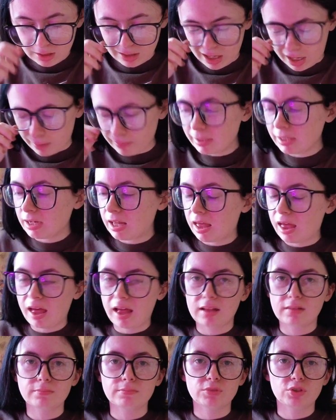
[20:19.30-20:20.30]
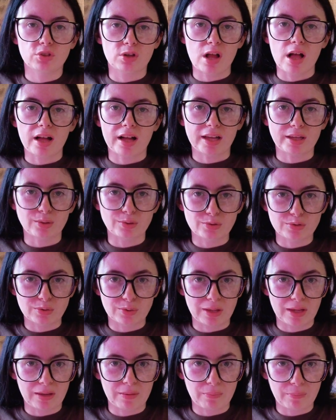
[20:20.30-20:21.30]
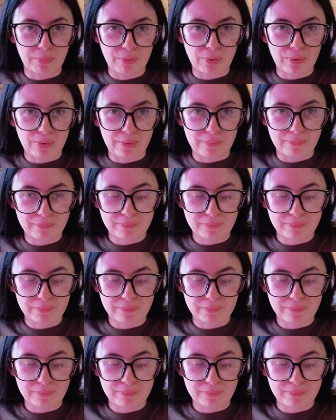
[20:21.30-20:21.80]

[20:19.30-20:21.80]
I mean, I'm sure I'll get used to it, but